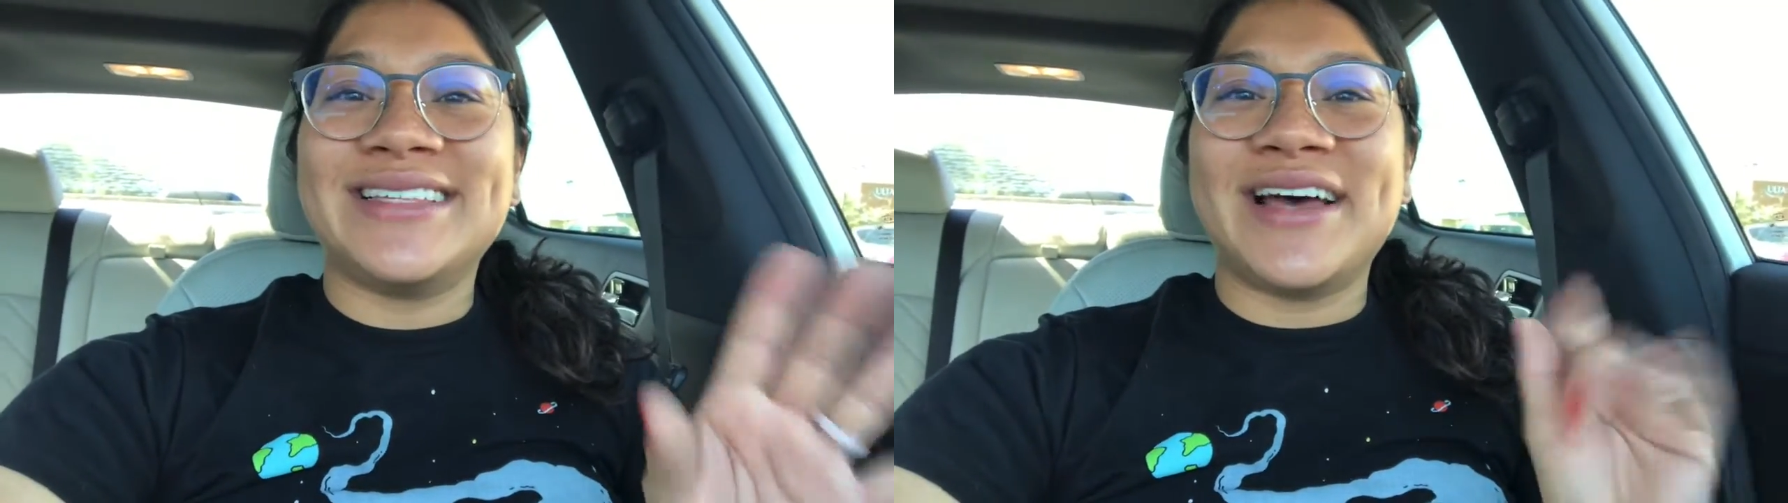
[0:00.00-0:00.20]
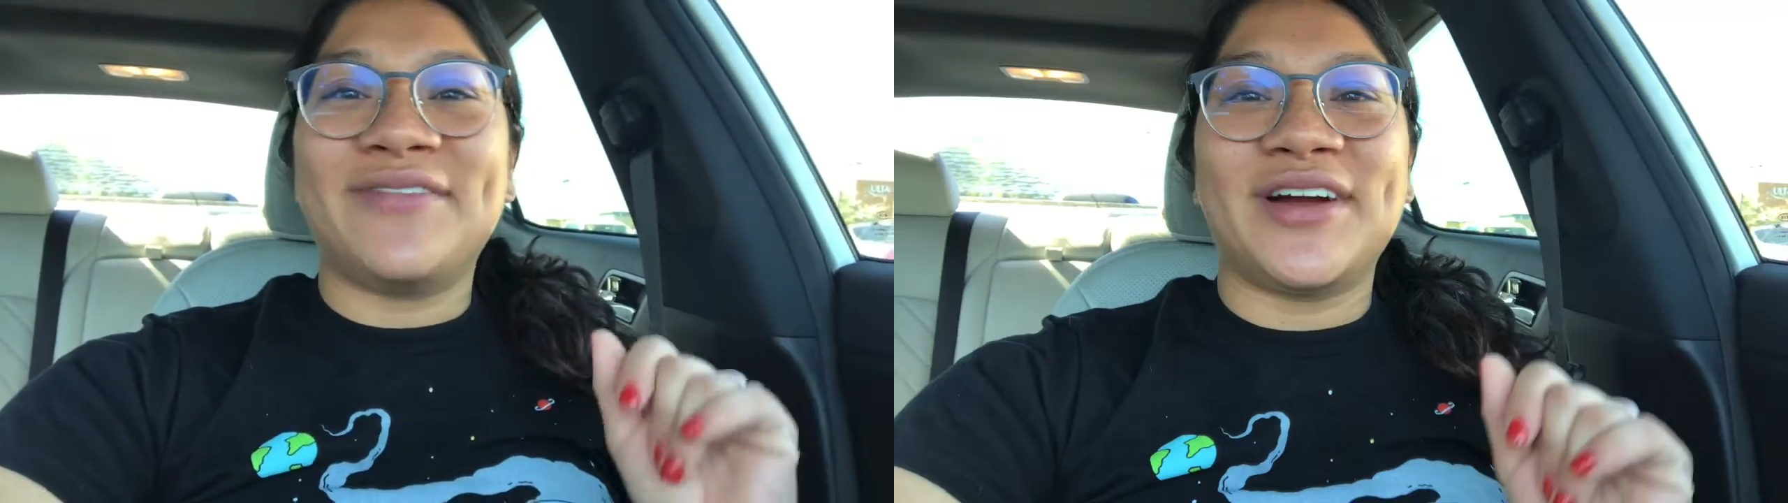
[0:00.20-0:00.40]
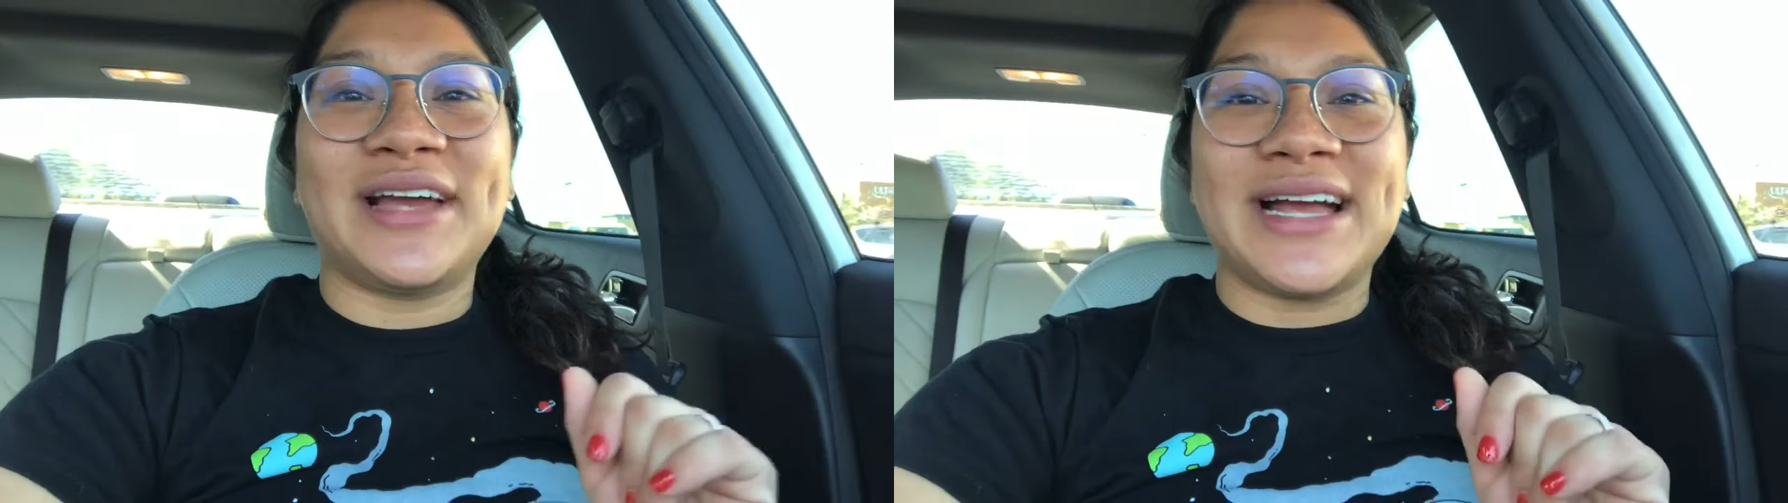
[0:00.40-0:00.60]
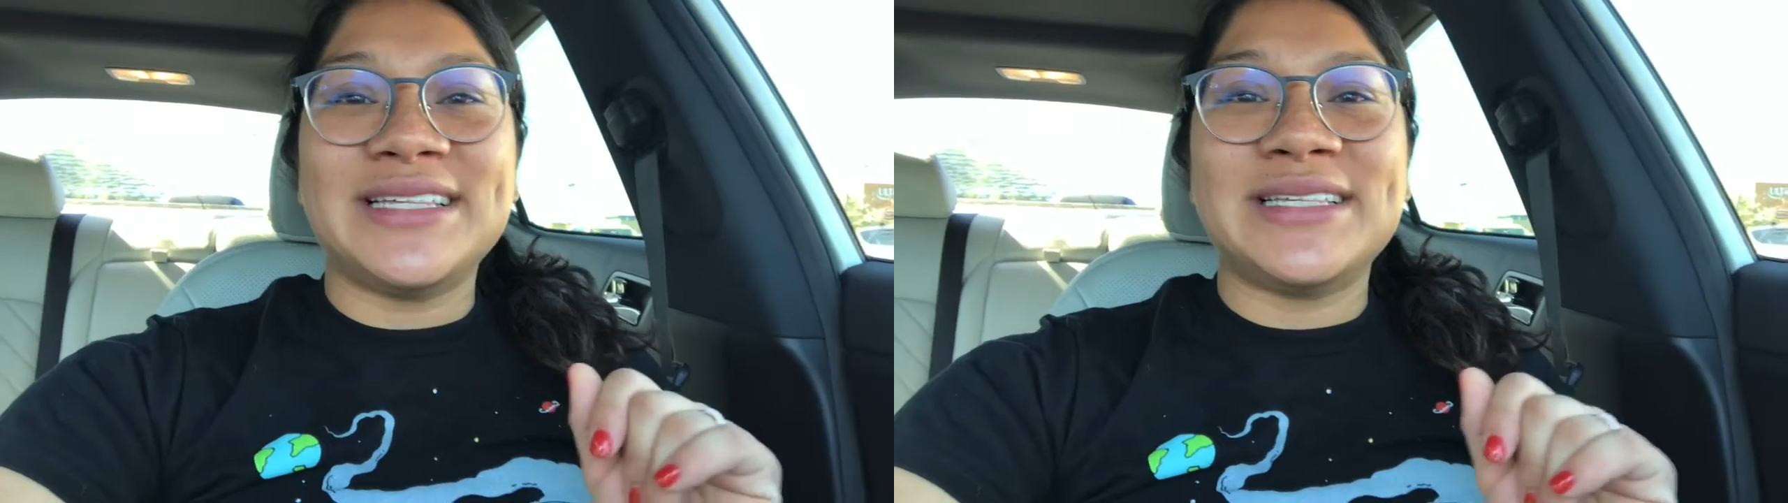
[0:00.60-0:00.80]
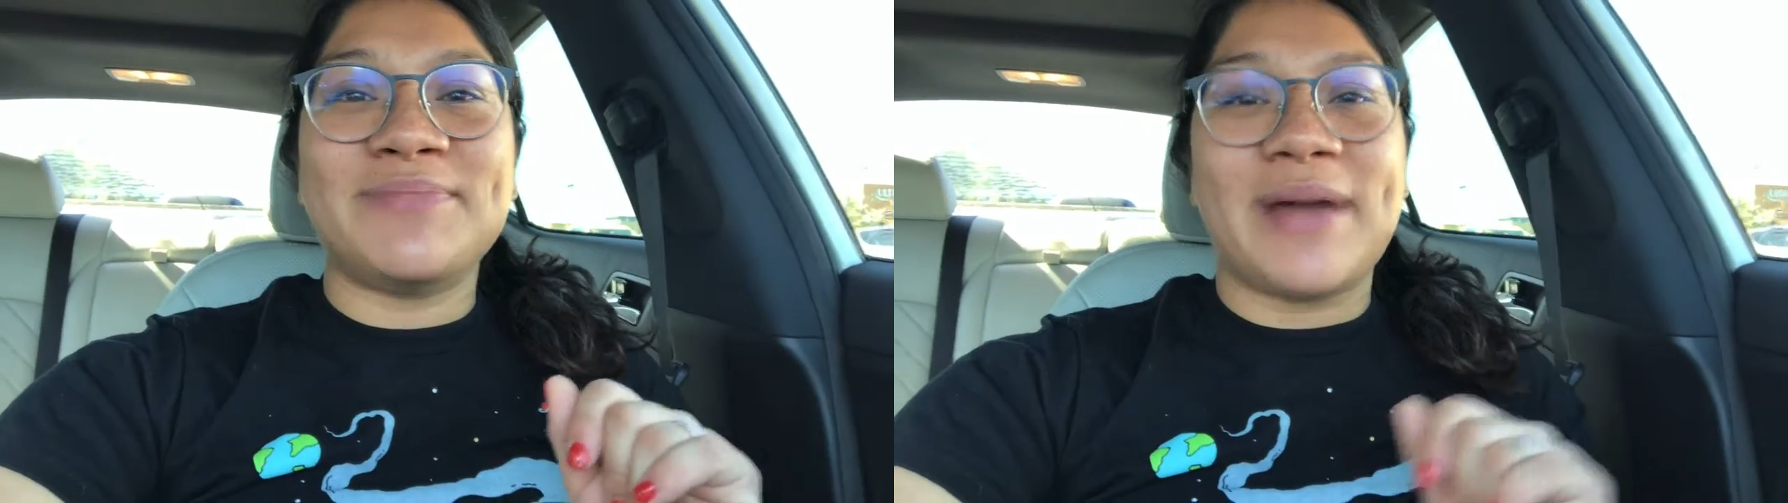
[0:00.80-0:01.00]
of our guest
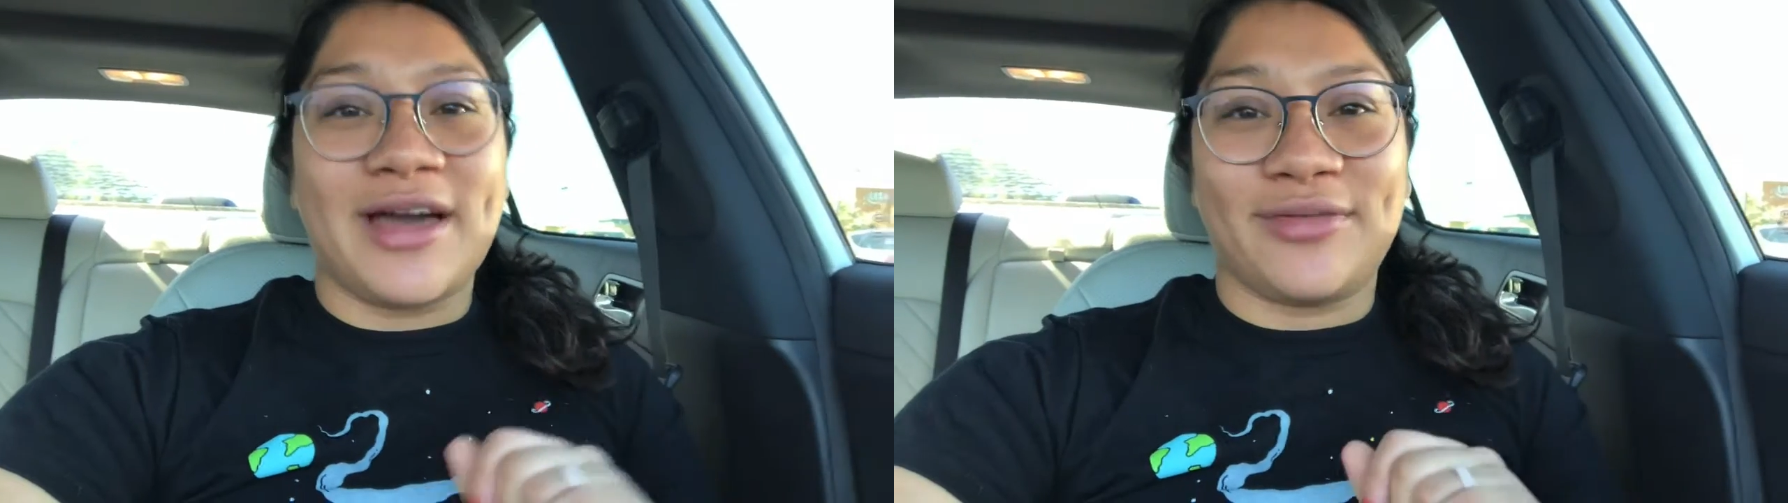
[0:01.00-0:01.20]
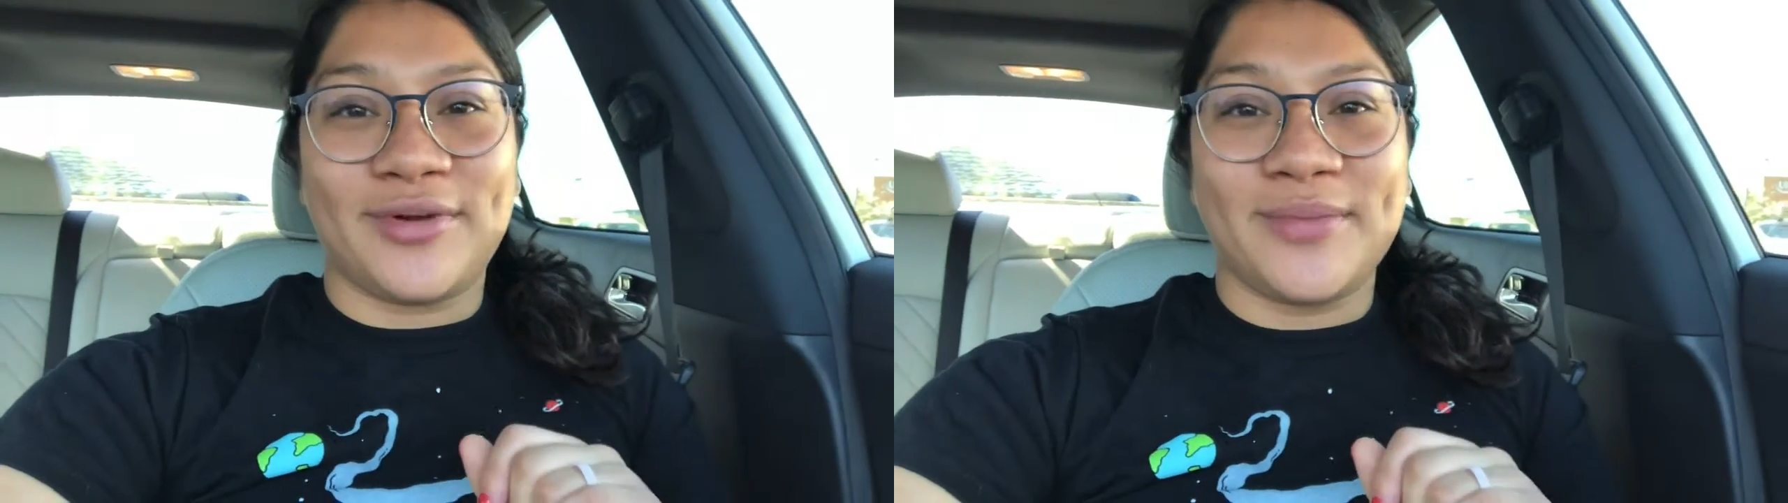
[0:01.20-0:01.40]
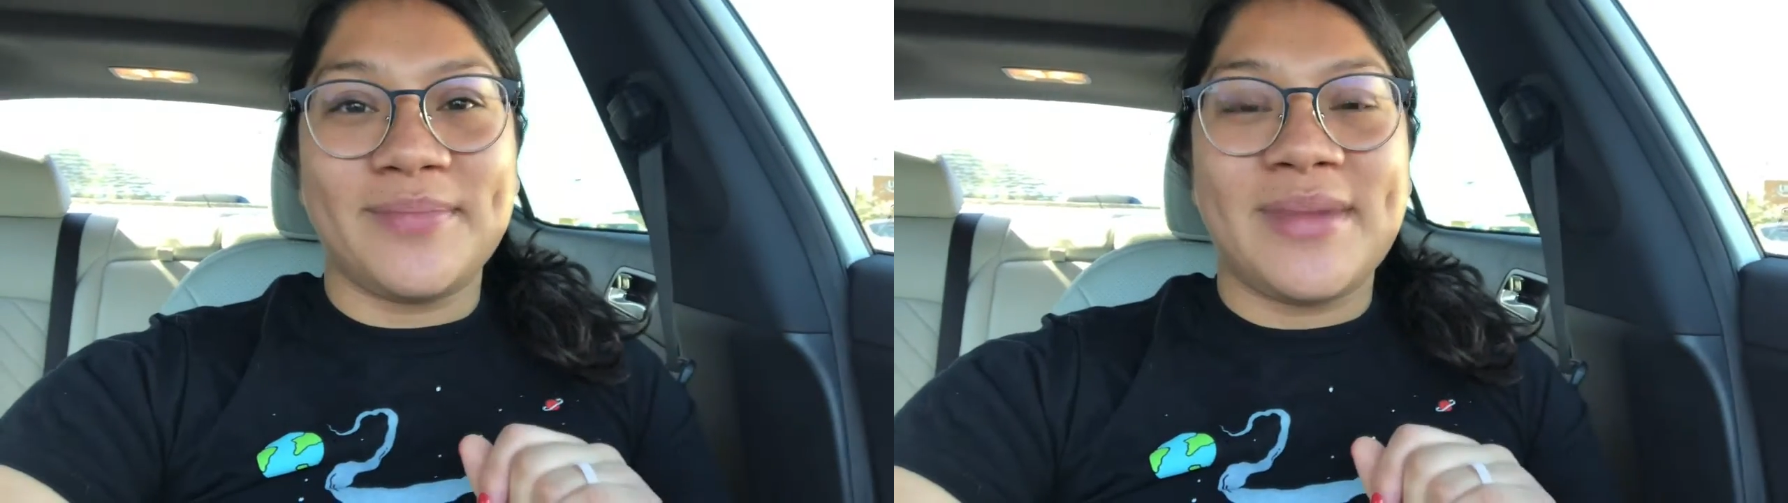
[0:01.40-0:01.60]
bathroom.